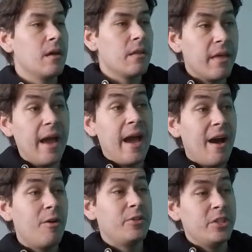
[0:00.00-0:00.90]
The
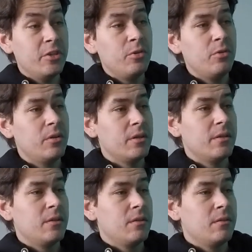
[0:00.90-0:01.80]
how to
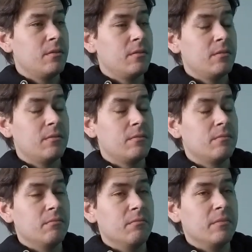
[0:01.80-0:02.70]

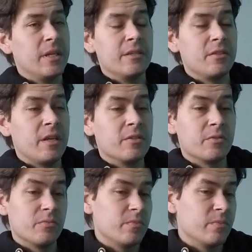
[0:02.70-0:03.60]
is
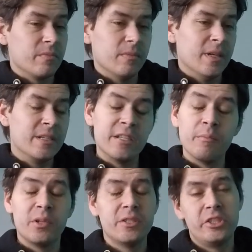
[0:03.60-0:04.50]
as
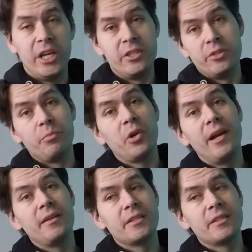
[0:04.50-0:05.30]
simple as changing brakes.